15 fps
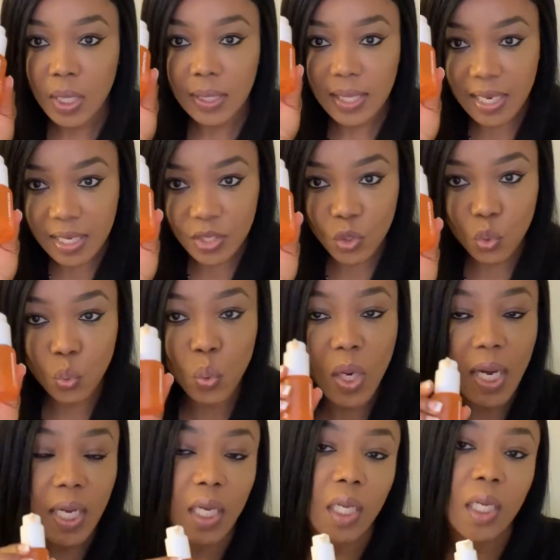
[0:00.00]
that it will
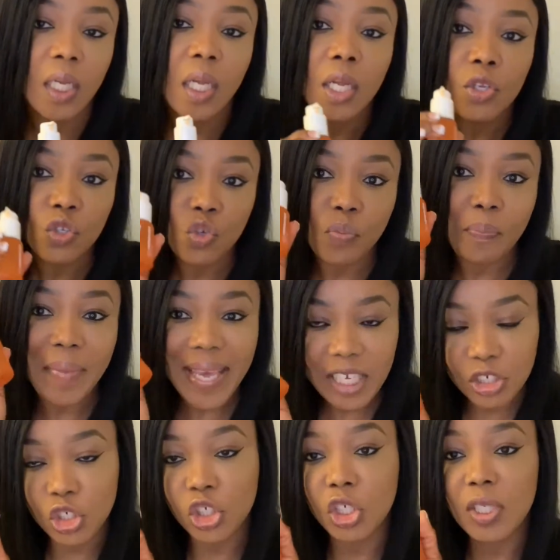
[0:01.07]
work, to make
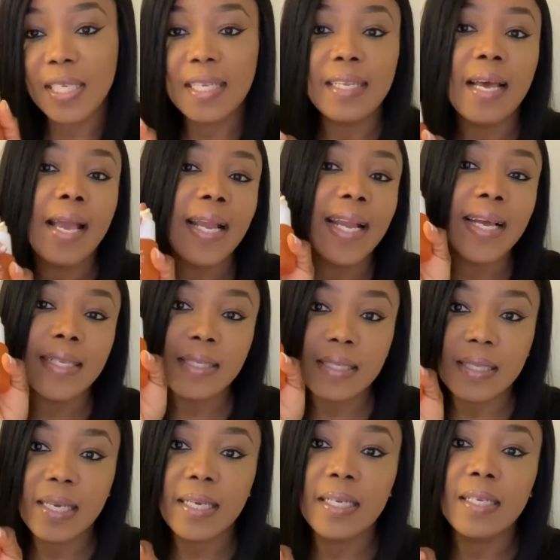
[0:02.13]
sure that I can
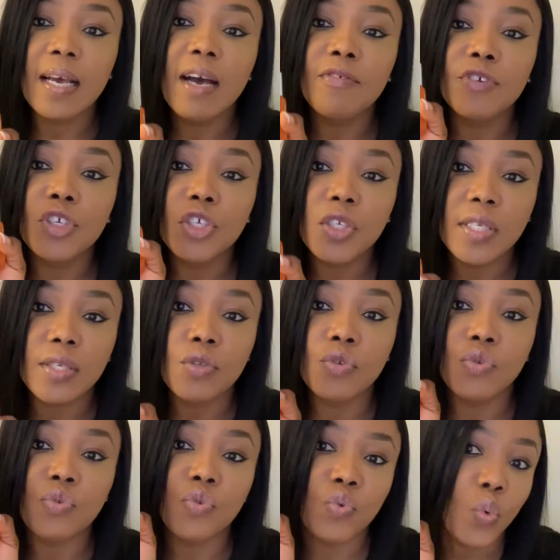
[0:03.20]
say that I will use it
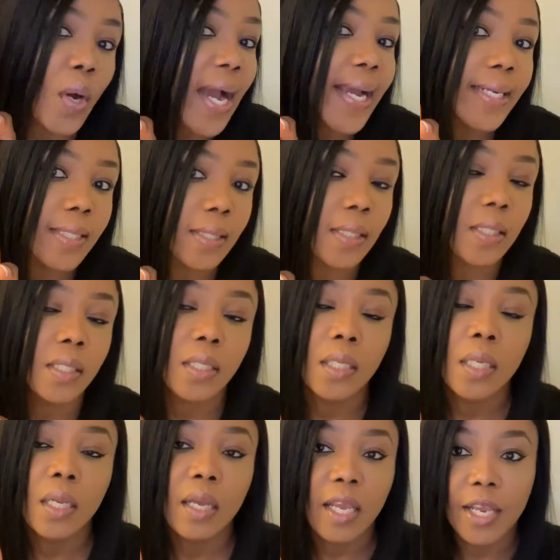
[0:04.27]
twice,
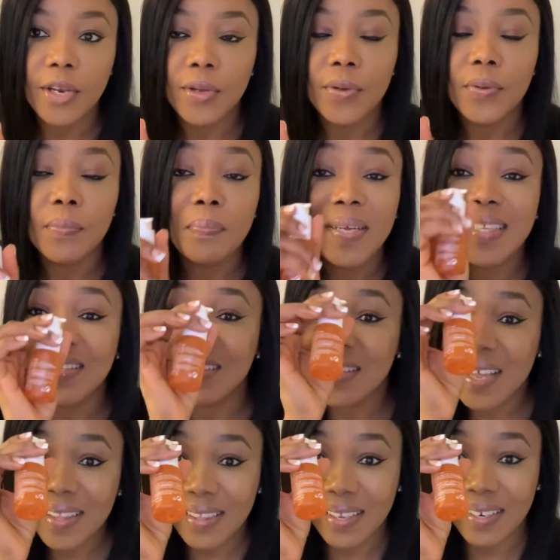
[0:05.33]
you know, but
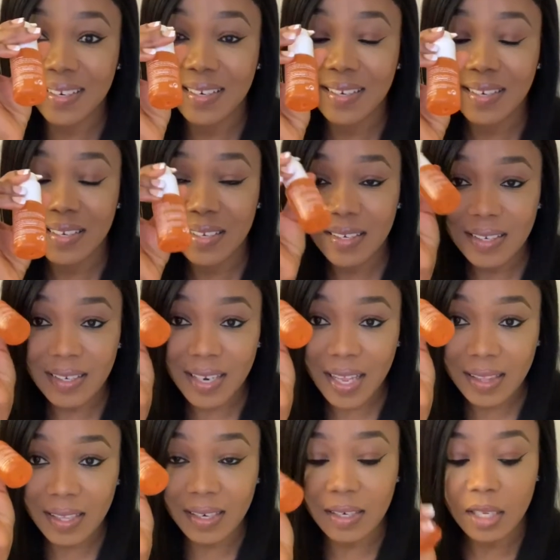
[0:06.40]
nothing,
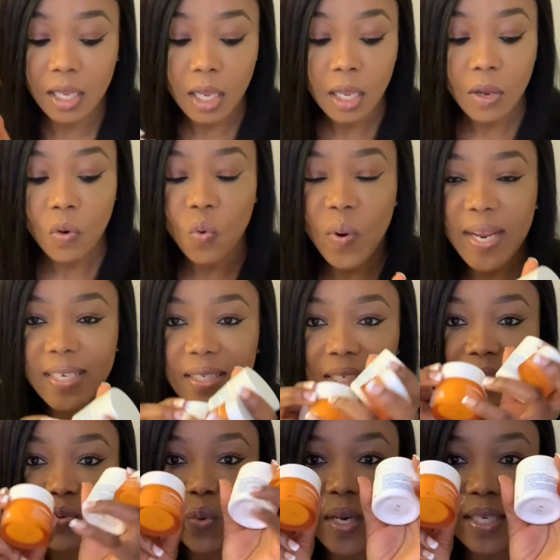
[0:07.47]
nothing. When
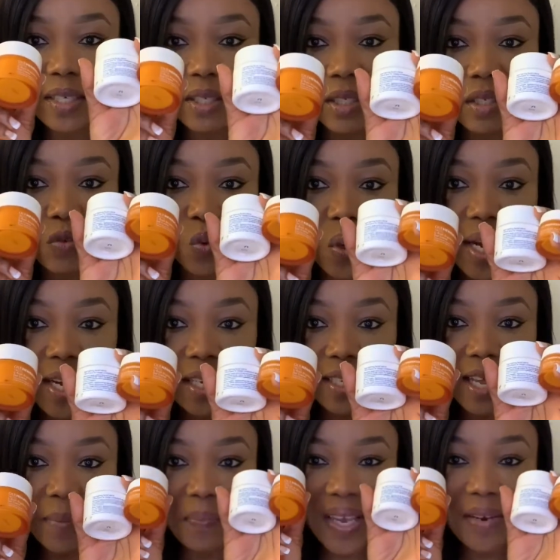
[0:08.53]
this one couldn't work
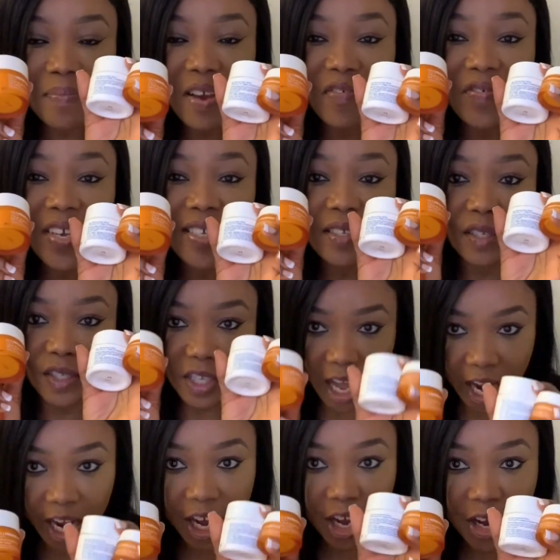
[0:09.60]
that made my face
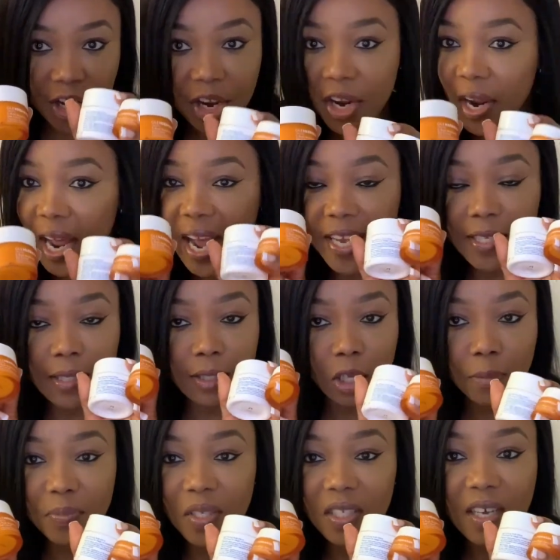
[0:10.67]
darker, I
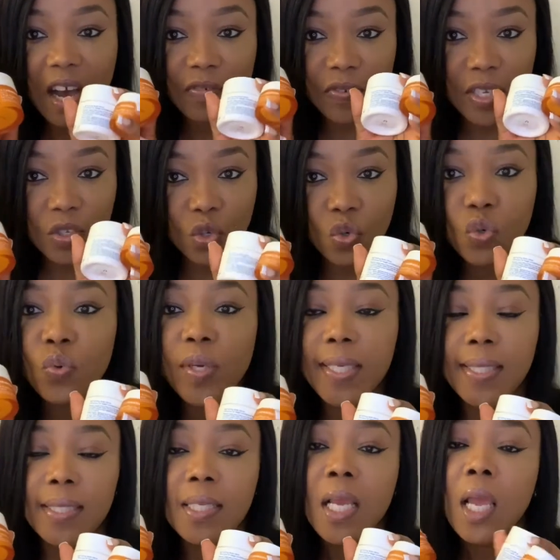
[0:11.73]
stopped it after 2
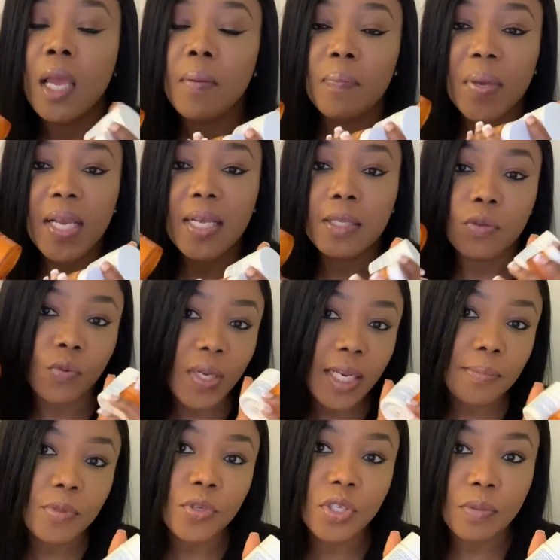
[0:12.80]
weeks because when
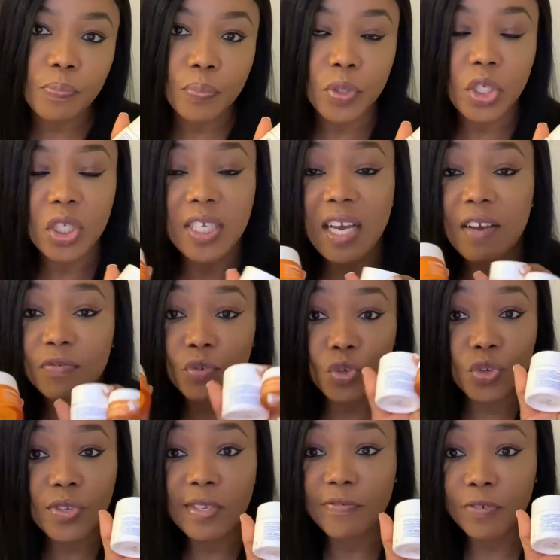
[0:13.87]
I'm using product, I have to
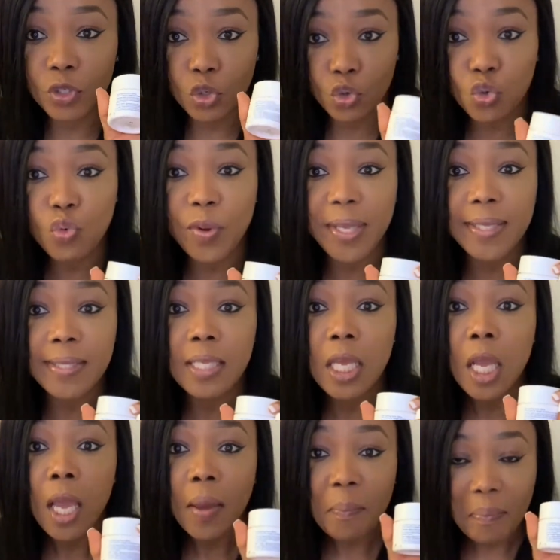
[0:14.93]
use it for 2 weeks.
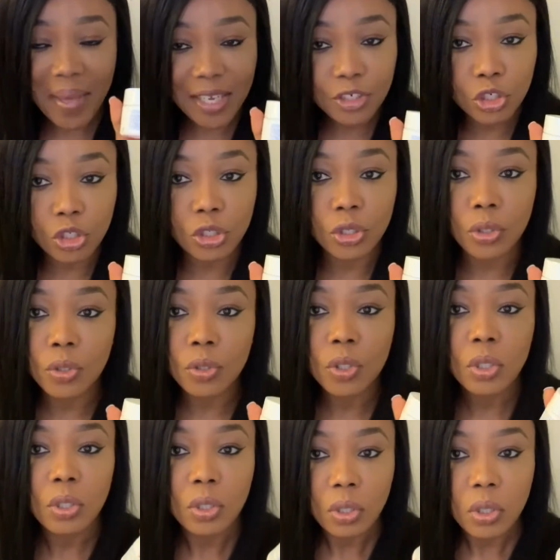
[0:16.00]
Make sure
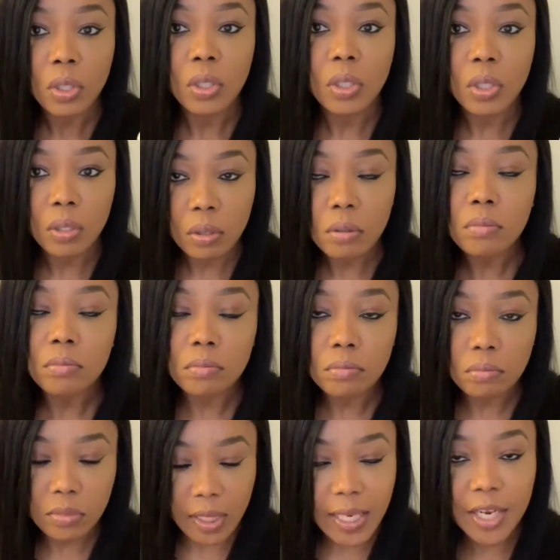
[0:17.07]

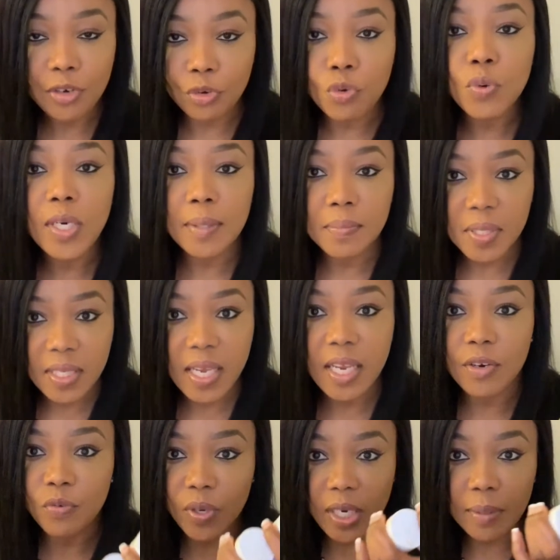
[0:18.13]
that I know what I'm
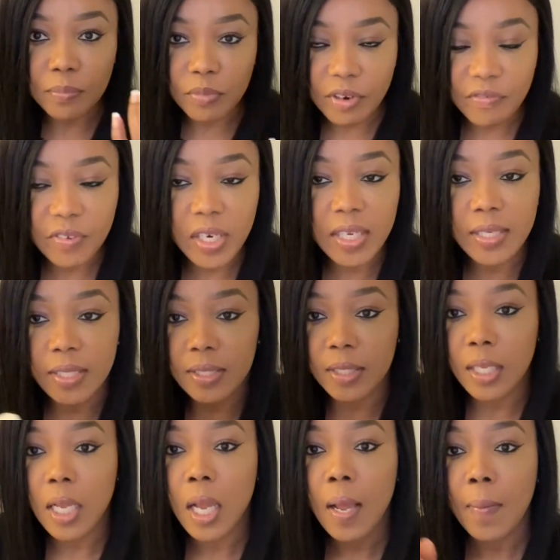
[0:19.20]
saying when I'm revealing it.
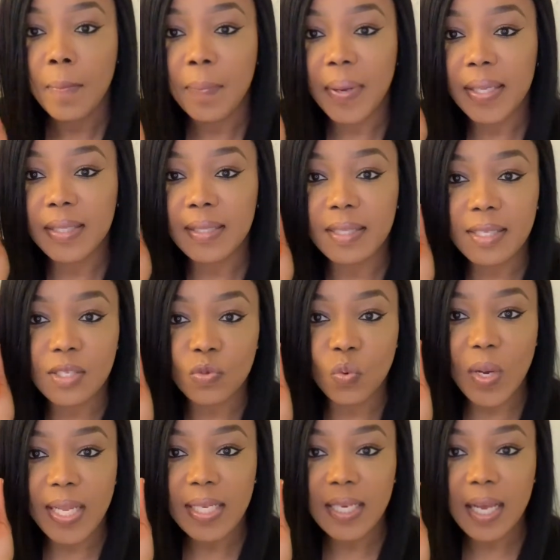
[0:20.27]
But this
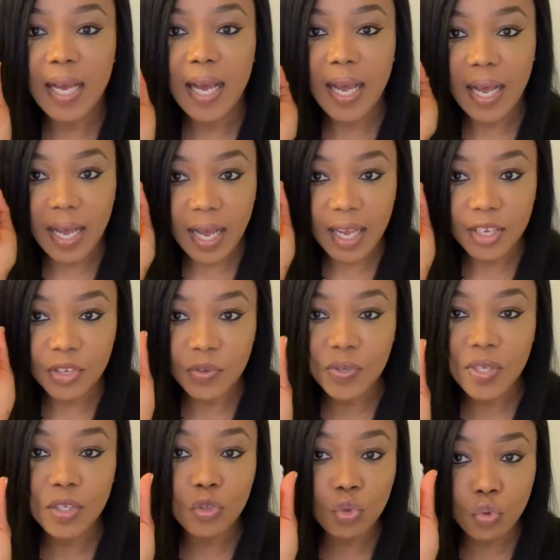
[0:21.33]
one, I use
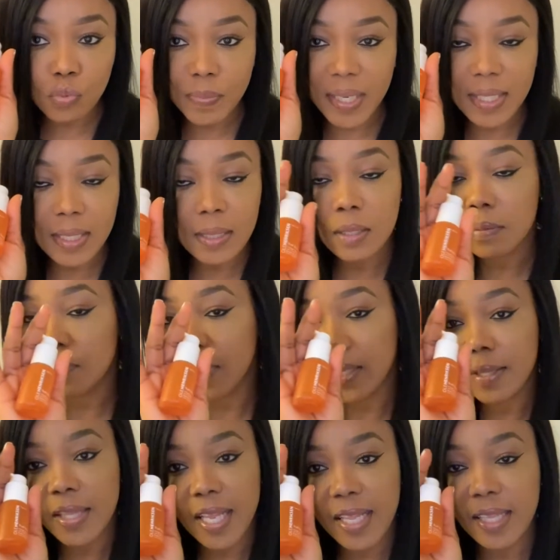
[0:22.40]
it 2 bottles,
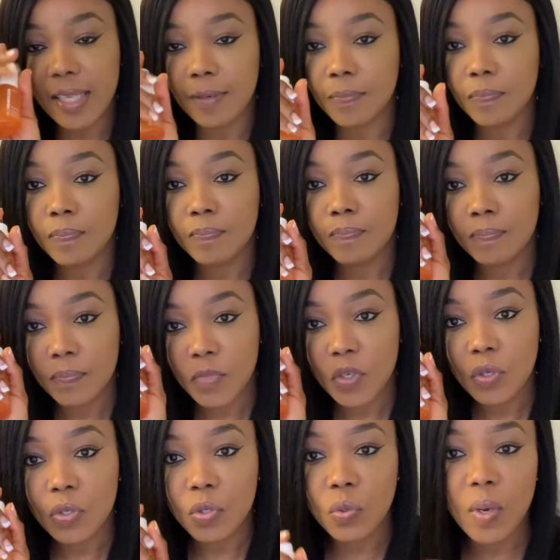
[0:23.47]
but nothing.
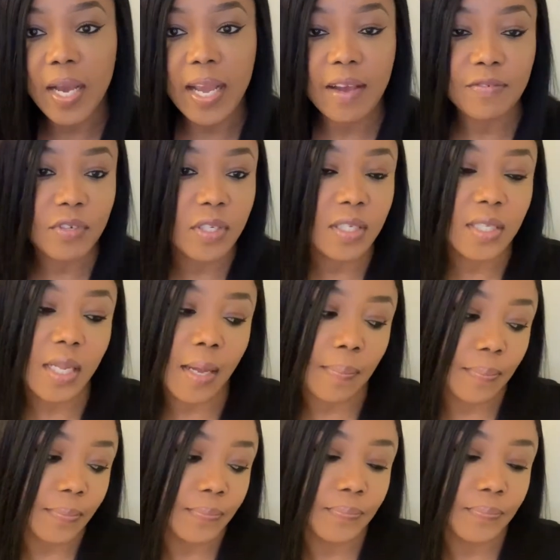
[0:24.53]
So I have to stop.